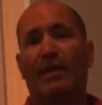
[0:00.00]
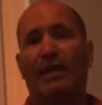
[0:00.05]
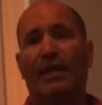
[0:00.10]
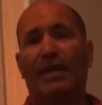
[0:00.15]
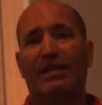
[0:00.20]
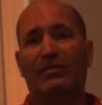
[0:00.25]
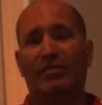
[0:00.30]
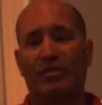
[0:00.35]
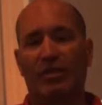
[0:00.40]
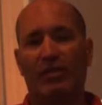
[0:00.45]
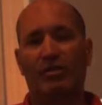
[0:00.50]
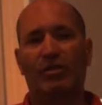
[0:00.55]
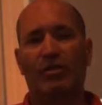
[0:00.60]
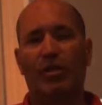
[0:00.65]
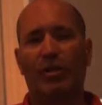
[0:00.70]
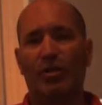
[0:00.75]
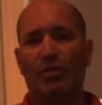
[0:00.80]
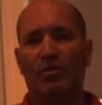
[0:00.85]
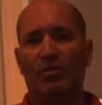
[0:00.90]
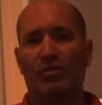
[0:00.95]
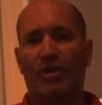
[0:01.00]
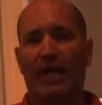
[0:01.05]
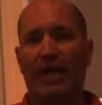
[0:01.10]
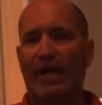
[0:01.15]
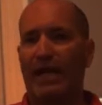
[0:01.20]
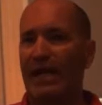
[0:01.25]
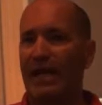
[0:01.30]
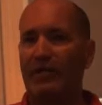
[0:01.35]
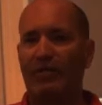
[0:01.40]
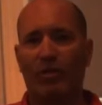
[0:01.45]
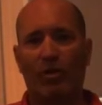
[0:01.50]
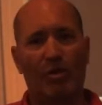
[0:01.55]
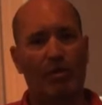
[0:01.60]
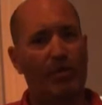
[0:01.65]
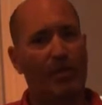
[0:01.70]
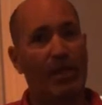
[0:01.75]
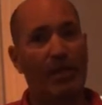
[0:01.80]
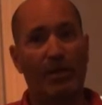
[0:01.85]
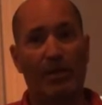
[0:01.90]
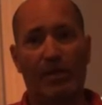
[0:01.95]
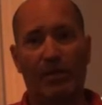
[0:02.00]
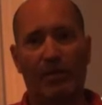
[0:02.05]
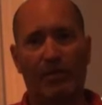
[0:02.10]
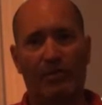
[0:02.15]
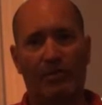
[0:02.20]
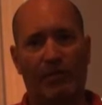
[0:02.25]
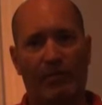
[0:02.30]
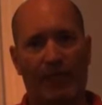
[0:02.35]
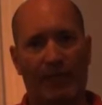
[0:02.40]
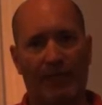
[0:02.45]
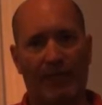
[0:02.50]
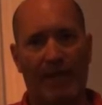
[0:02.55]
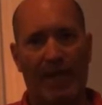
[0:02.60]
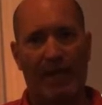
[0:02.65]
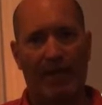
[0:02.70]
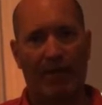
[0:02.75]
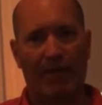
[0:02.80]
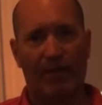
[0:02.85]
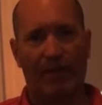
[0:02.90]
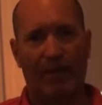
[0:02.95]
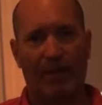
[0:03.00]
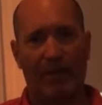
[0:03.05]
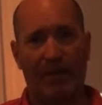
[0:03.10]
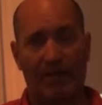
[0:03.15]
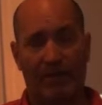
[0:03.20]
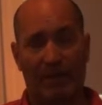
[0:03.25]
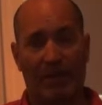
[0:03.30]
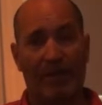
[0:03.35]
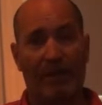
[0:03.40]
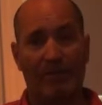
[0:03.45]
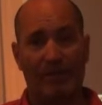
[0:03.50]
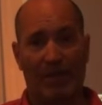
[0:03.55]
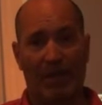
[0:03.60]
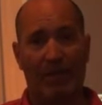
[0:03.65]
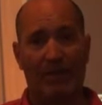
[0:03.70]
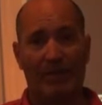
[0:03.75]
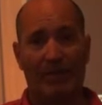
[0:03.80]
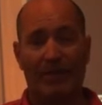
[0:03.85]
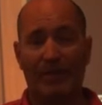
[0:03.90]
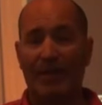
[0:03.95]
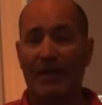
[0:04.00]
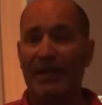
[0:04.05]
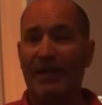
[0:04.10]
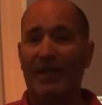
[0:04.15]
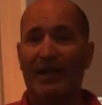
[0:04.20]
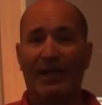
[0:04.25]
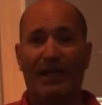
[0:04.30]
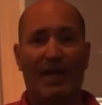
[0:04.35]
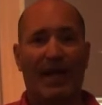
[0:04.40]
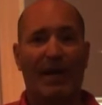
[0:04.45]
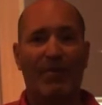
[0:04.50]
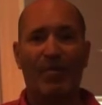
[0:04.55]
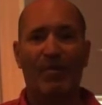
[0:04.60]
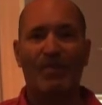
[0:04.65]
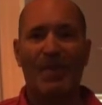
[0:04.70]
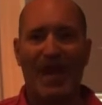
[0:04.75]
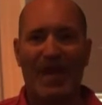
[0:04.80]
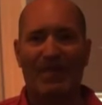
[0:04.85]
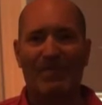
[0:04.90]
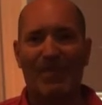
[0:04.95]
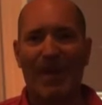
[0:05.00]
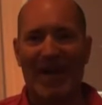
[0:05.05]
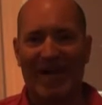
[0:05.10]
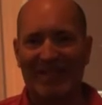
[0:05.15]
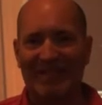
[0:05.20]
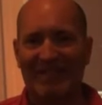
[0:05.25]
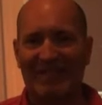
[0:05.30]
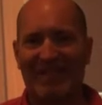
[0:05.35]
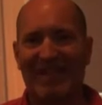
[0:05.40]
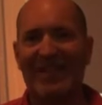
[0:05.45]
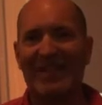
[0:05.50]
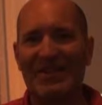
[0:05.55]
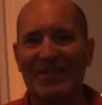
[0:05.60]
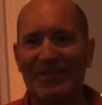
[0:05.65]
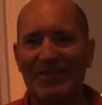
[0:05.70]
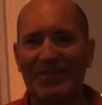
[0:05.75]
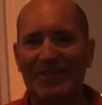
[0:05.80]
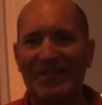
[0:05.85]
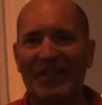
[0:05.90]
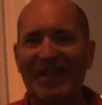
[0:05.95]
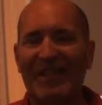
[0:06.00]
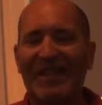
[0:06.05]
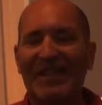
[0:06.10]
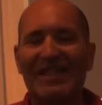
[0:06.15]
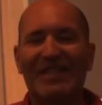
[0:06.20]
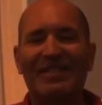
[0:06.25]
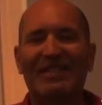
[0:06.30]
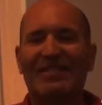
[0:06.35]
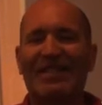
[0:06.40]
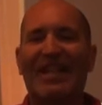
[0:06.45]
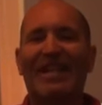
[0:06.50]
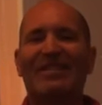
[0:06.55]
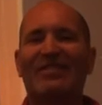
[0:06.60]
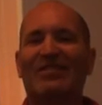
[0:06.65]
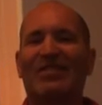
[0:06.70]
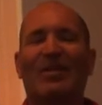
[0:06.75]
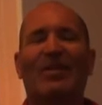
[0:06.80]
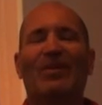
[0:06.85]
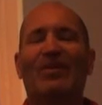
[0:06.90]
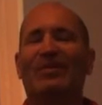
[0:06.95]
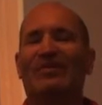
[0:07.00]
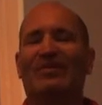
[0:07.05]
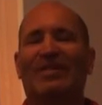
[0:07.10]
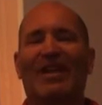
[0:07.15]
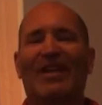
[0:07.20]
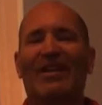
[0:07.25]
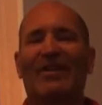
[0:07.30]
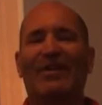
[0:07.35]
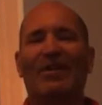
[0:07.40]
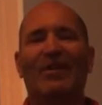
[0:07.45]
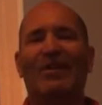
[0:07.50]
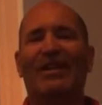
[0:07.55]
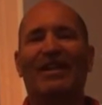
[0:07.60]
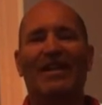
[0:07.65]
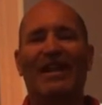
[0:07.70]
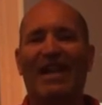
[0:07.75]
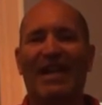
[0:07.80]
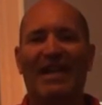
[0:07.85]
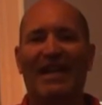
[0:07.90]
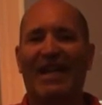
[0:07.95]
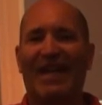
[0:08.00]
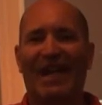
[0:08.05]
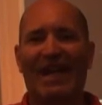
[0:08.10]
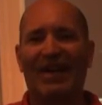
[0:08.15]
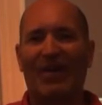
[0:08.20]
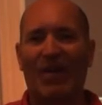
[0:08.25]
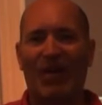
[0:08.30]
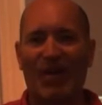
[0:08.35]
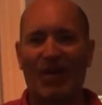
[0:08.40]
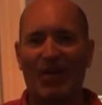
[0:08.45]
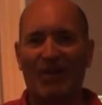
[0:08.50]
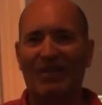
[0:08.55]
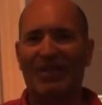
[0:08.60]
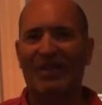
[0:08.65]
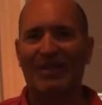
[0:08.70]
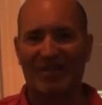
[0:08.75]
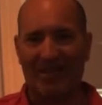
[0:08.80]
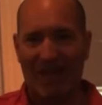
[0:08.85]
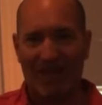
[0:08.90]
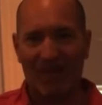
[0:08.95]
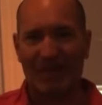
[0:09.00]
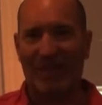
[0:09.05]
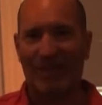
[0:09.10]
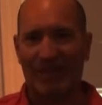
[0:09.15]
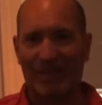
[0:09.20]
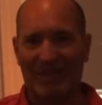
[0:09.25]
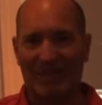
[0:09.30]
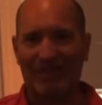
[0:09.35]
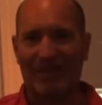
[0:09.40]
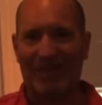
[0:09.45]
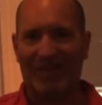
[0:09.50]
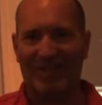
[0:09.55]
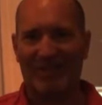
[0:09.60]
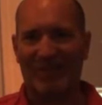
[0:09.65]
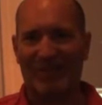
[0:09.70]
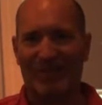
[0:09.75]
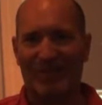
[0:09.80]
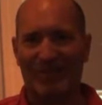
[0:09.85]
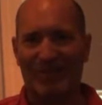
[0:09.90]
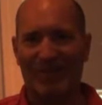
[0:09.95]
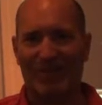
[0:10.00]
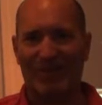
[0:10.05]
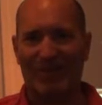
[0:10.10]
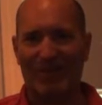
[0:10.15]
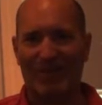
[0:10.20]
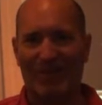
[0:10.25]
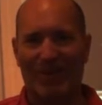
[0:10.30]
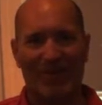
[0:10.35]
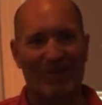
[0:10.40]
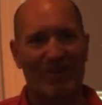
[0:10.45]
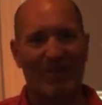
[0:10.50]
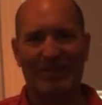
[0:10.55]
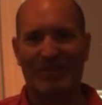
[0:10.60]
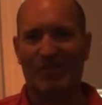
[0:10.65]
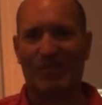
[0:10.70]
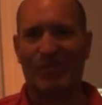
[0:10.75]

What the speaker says: It's such a huge thing. And it took me years to figure that out, guys. I'm telling you. I would make my singers sing tunes they couldn't hit at all, because I really wanted to play a guitar solo. I wanted to